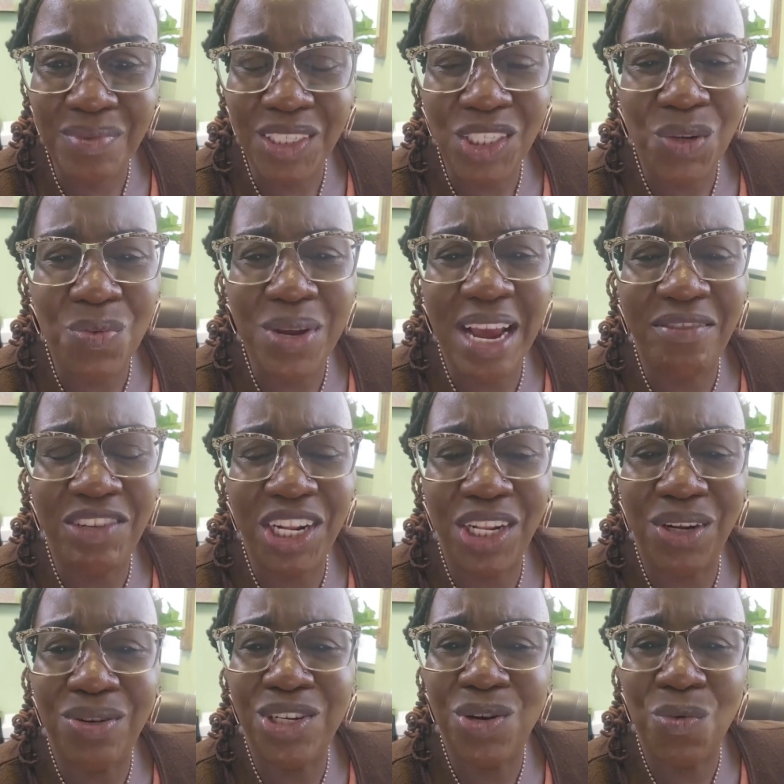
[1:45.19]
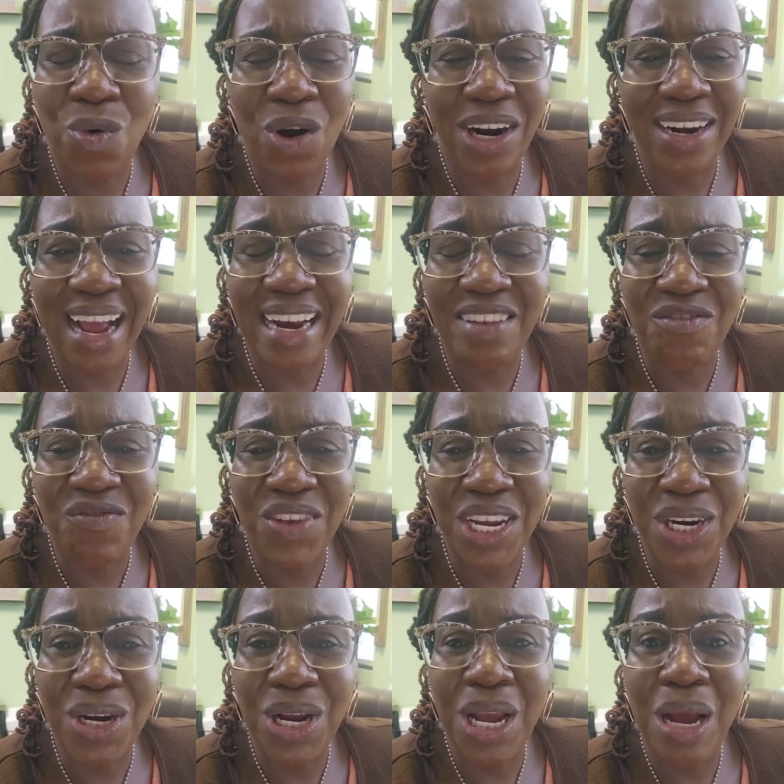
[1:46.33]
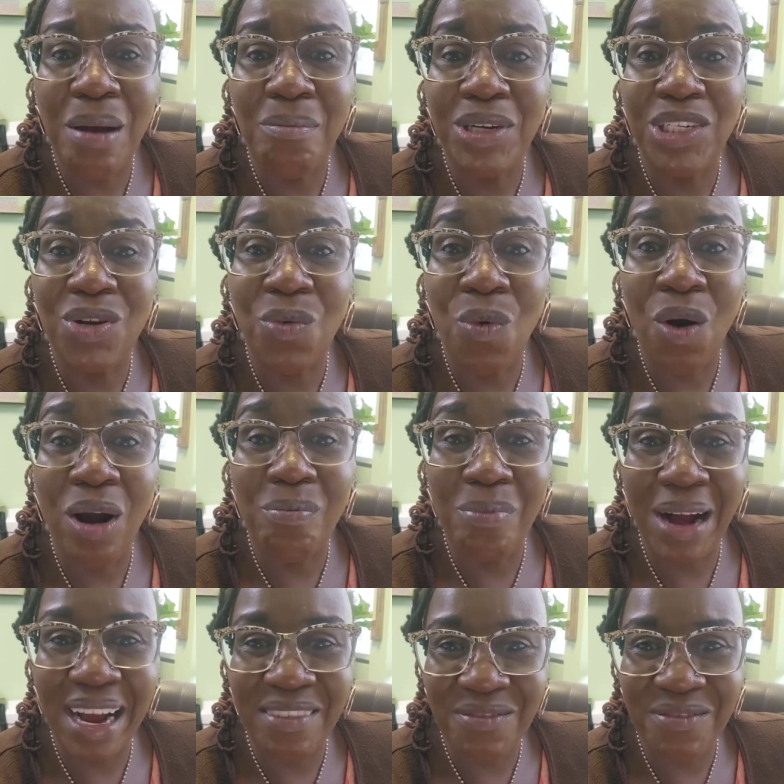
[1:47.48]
So we have to learn to walk not in fear, but to walk by